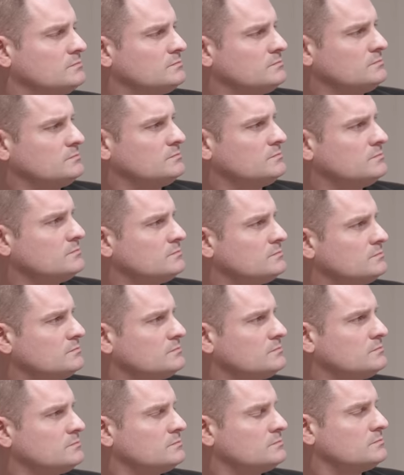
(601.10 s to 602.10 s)

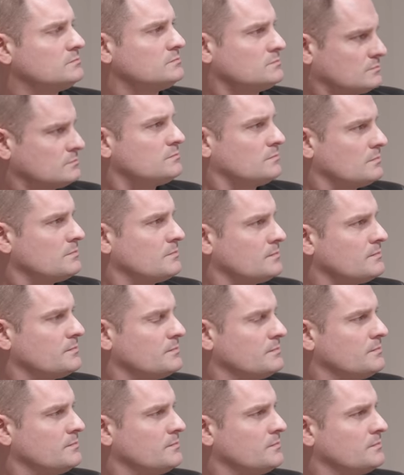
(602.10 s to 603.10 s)

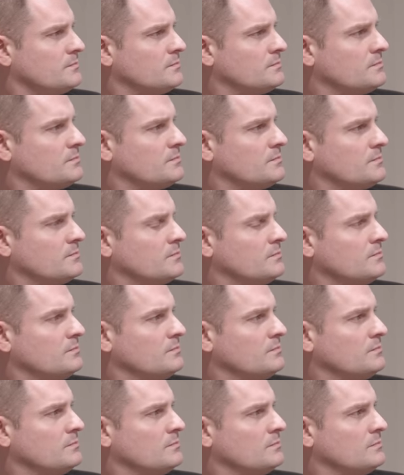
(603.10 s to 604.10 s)

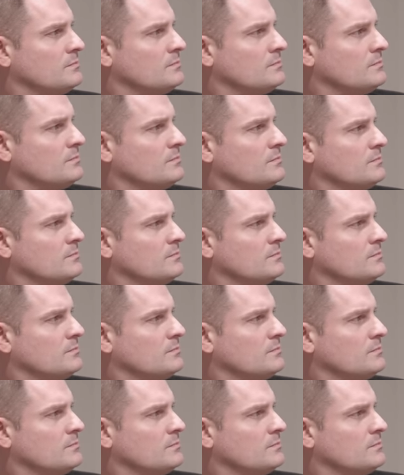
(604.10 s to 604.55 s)
This person isn't speaking.